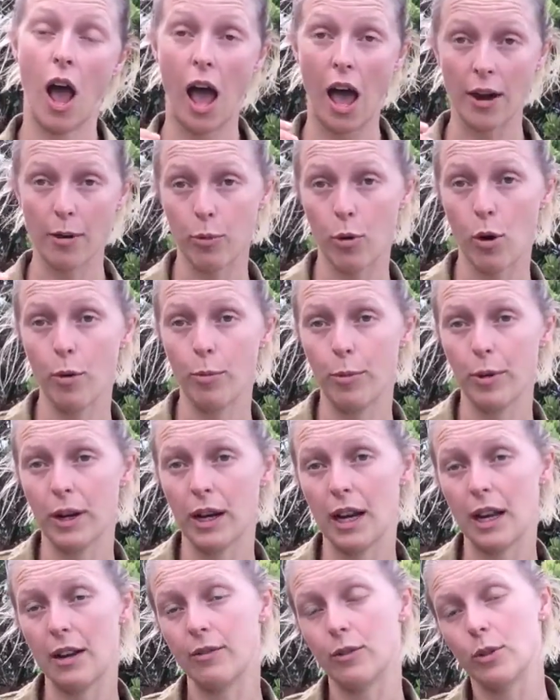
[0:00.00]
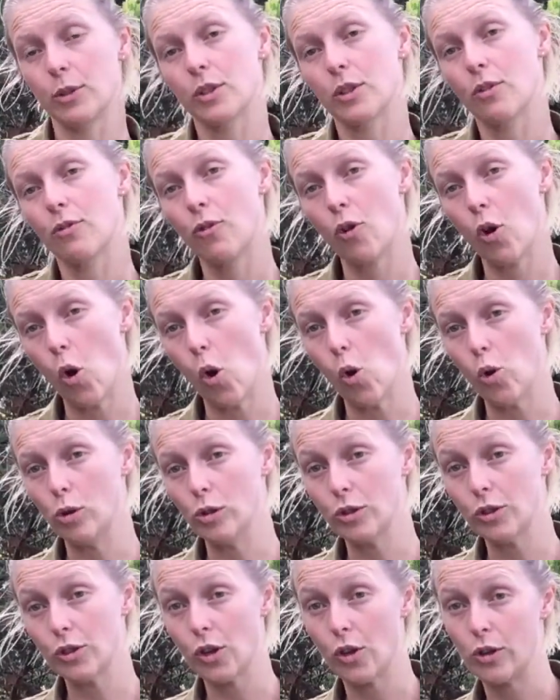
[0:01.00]
at appropriate levels for
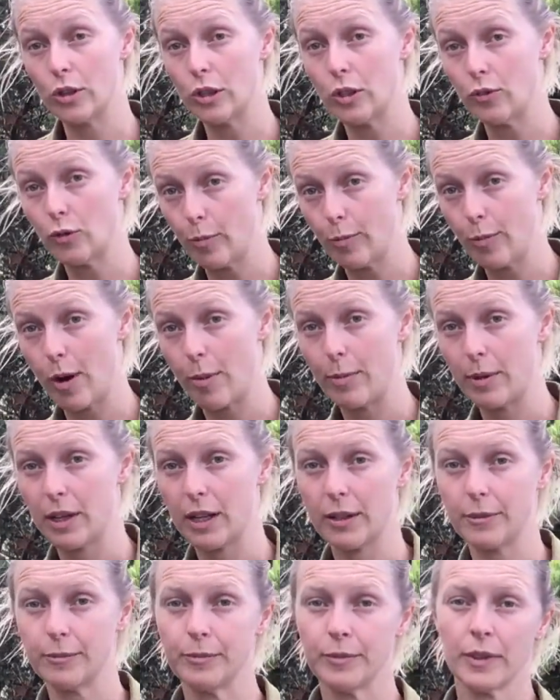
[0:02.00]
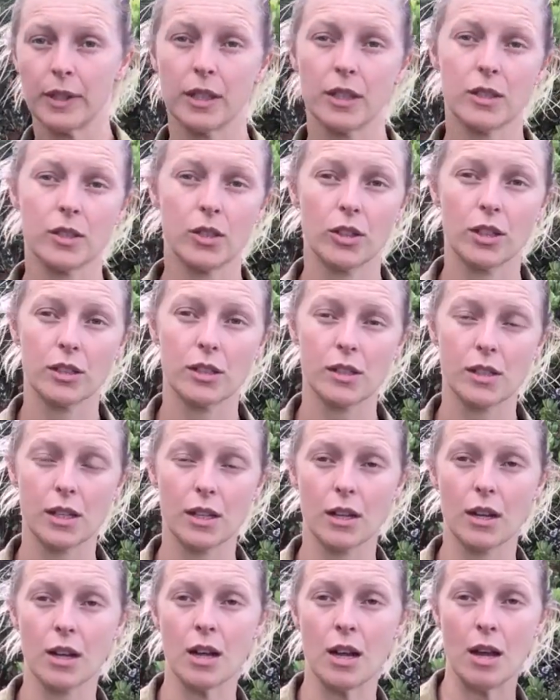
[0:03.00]
all zones of your property. So
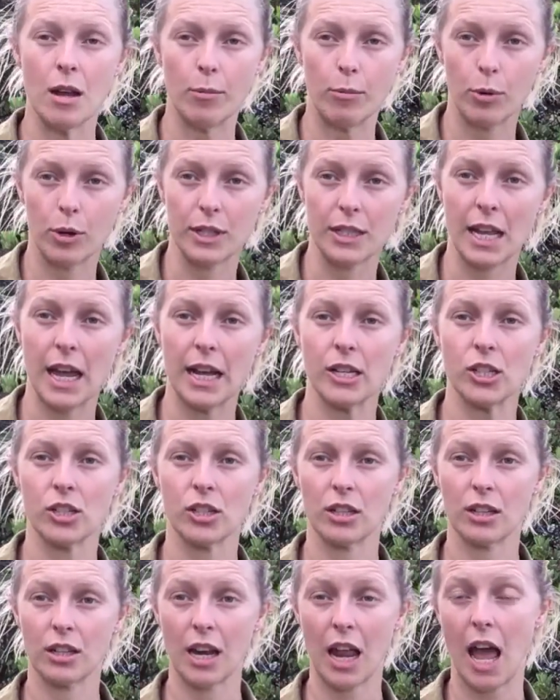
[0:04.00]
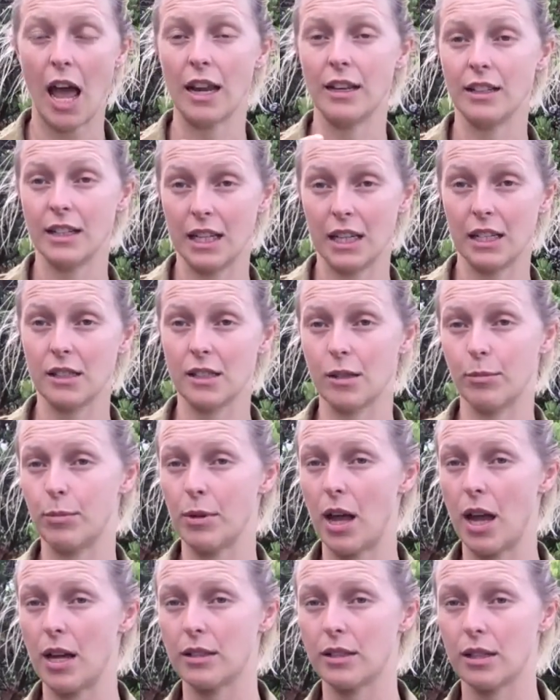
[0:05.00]
consider protection and needs
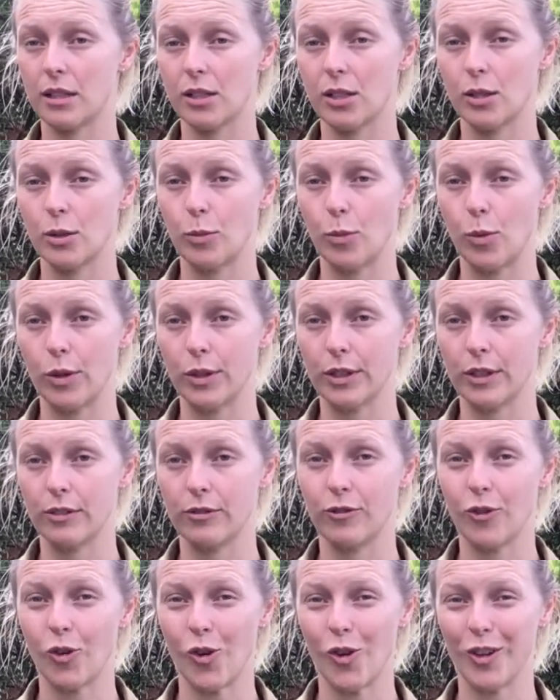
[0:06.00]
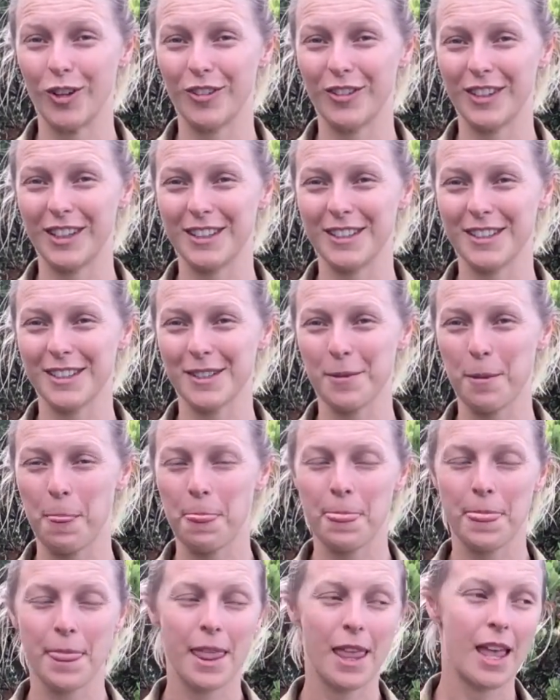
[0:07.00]
supply such as water for all of these.
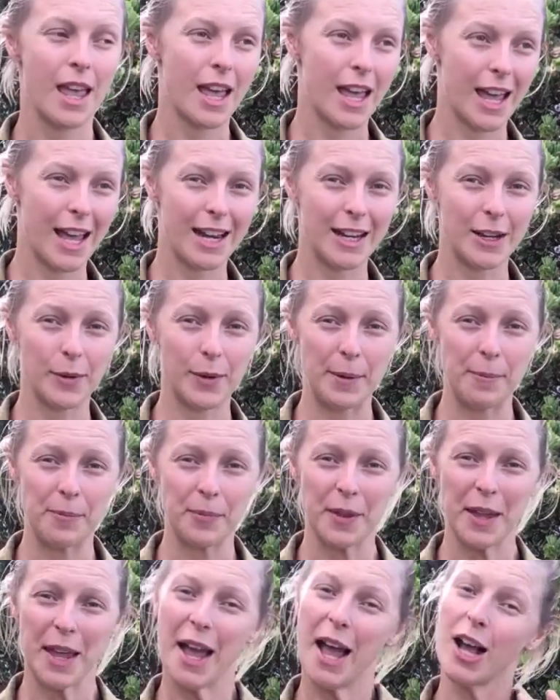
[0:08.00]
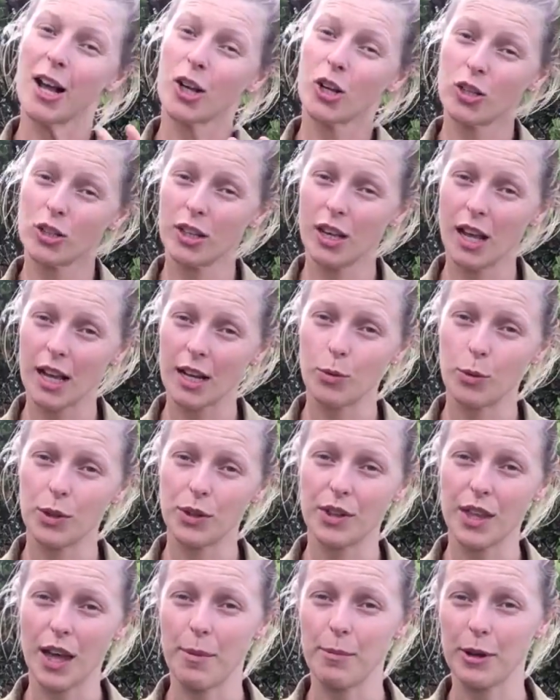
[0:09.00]
Anyway, good luck
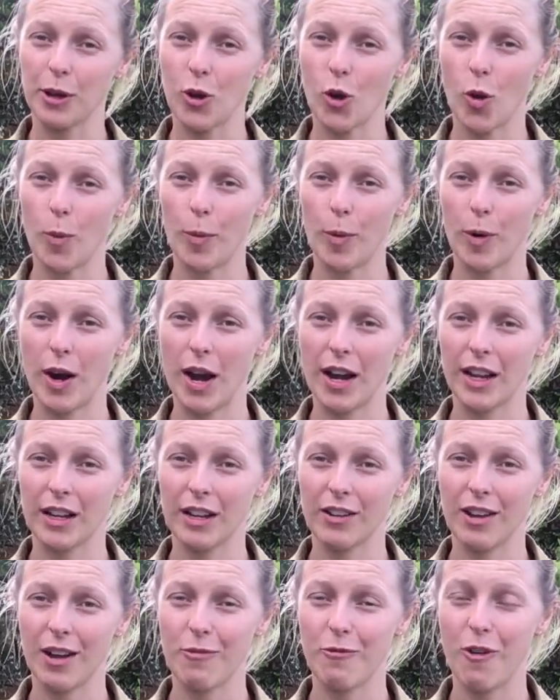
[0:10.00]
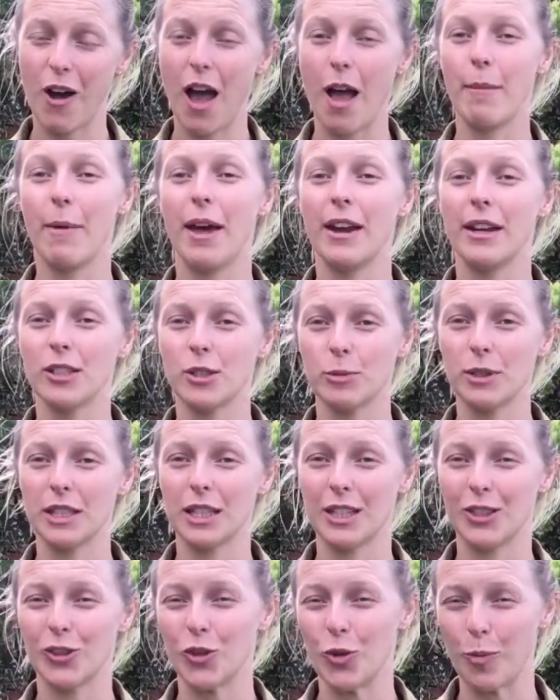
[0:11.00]
with incorporating fire management
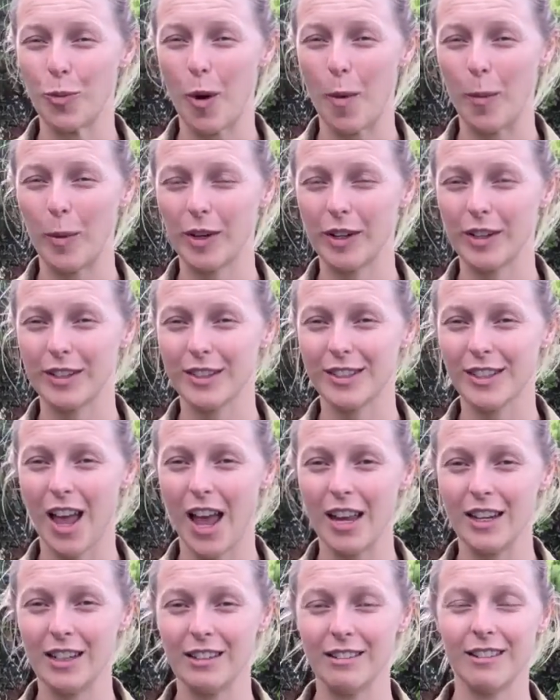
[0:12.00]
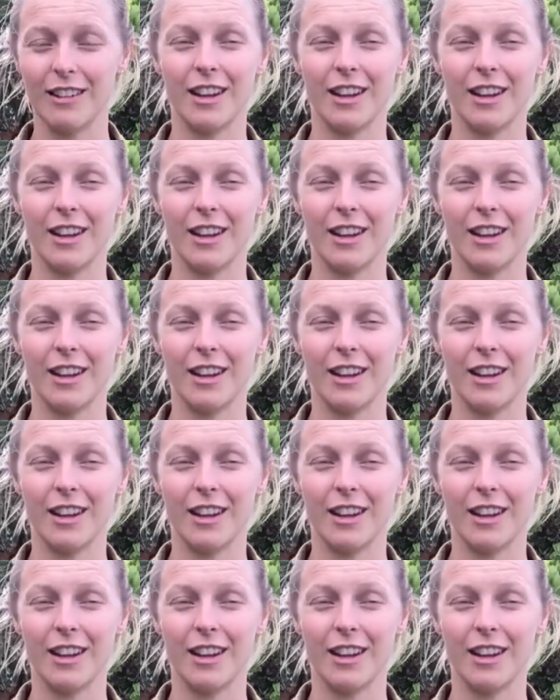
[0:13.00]
into your property design.